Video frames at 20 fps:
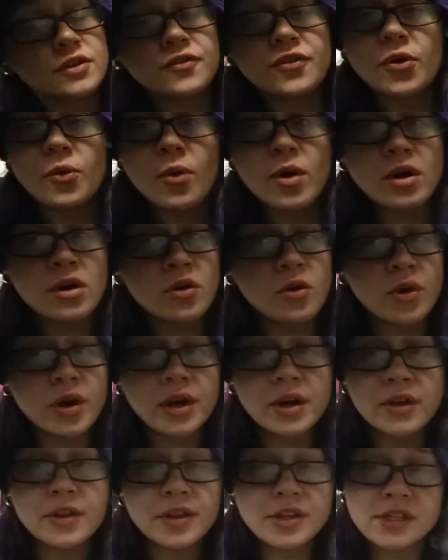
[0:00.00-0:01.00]
for one
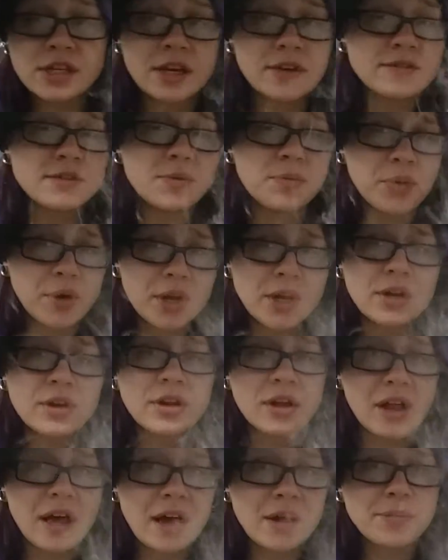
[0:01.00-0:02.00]
coil, this gives a pretty
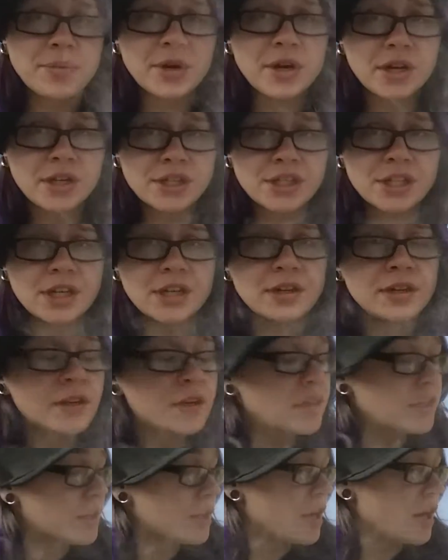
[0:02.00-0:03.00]
good cloud production.
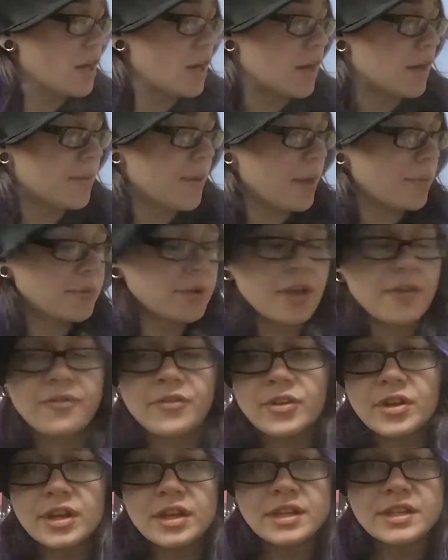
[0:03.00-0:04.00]
Um, I'm
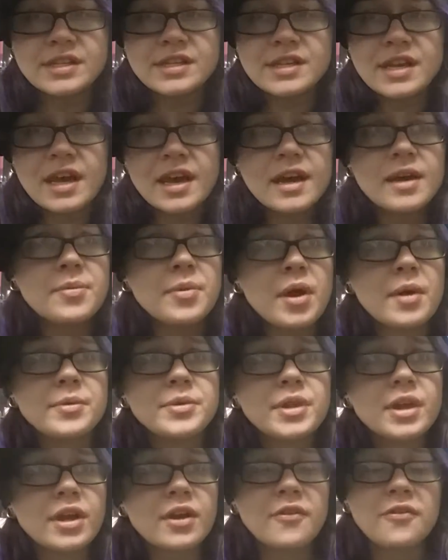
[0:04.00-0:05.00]
definitely going to say
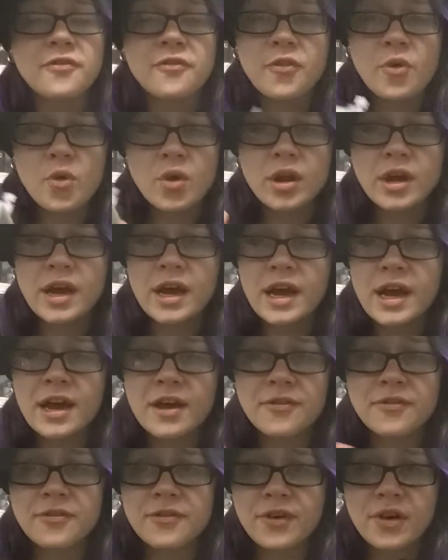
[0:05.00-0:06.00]
probably like a four and a
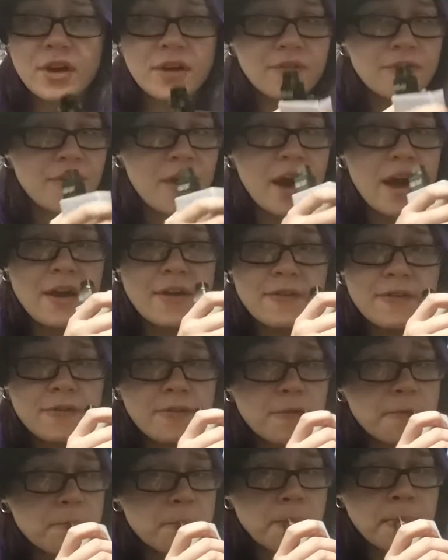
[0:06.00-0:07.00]
half out of five,
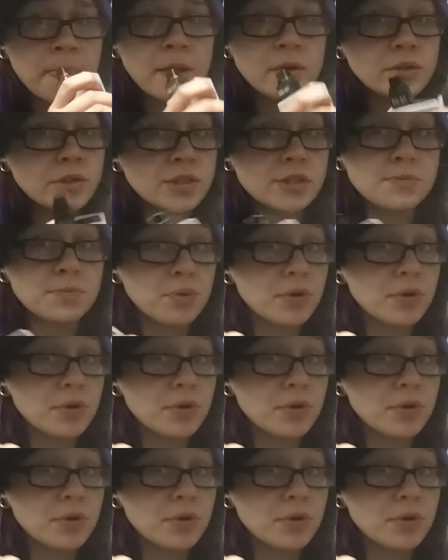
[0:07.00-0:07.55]
which is